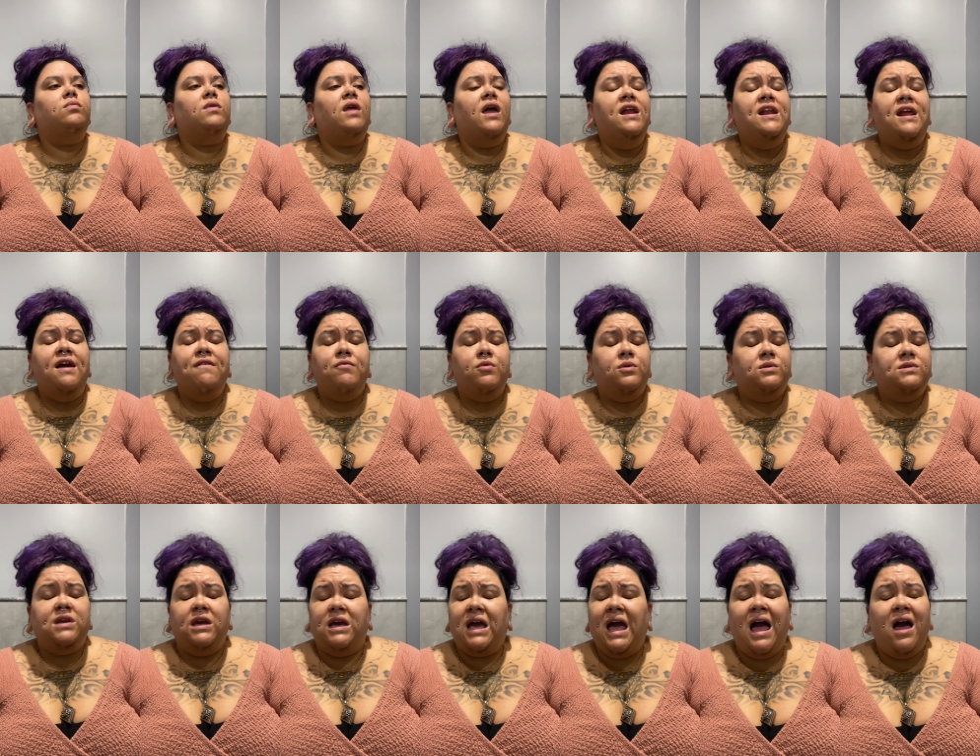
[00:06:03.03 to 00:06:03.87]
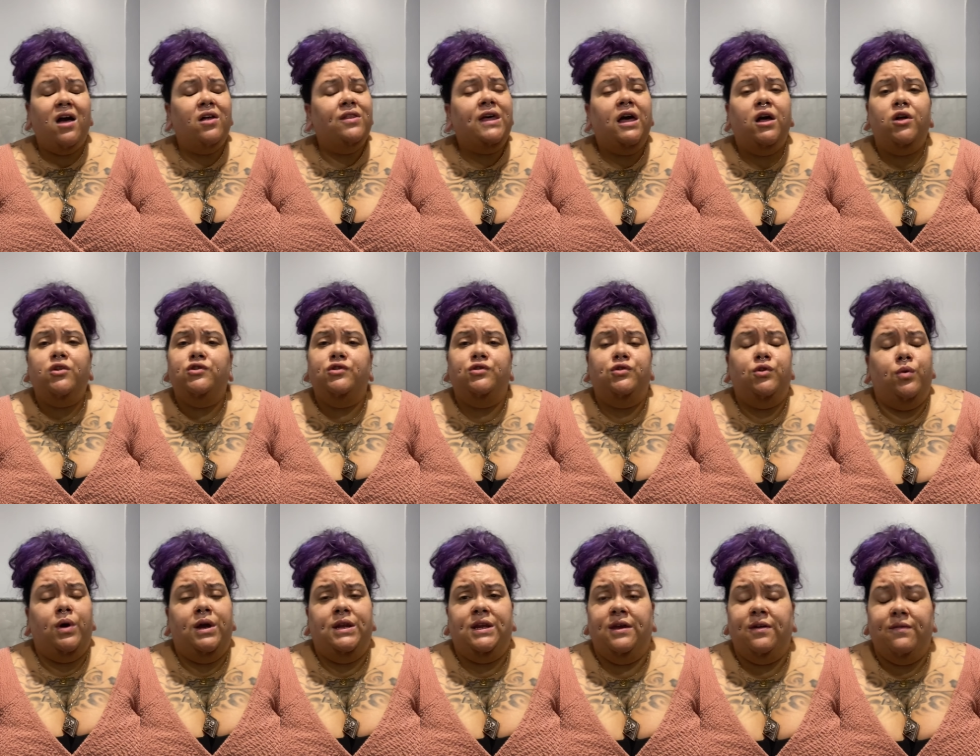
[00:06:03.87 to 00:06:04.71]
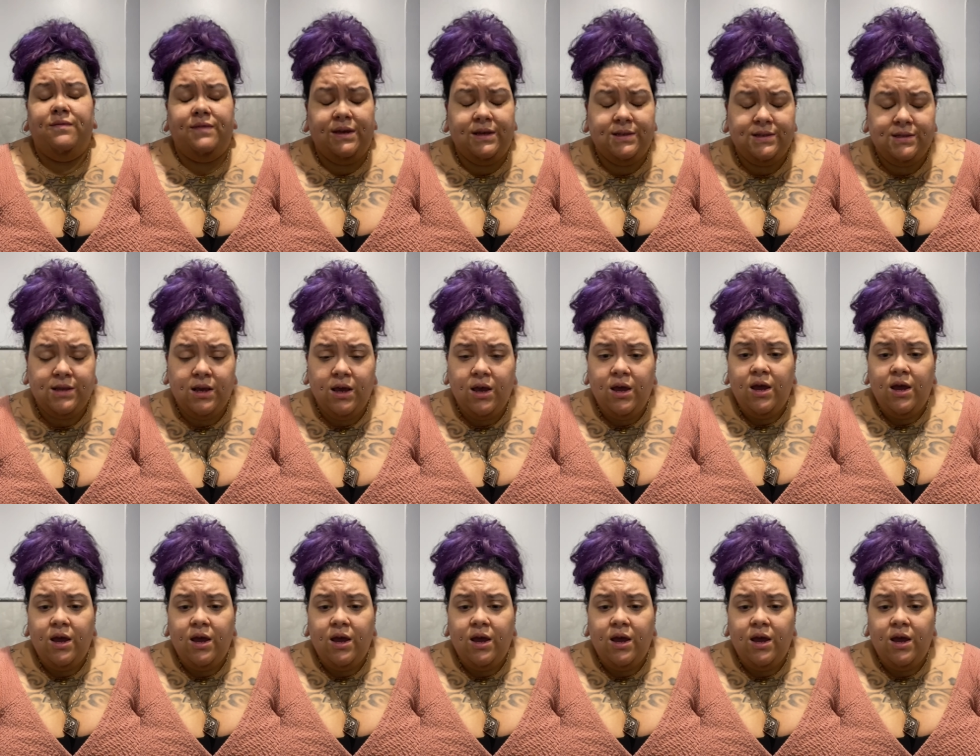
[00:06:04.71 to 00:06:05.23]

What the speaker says: And everyone's like, how the hell do you know any of this?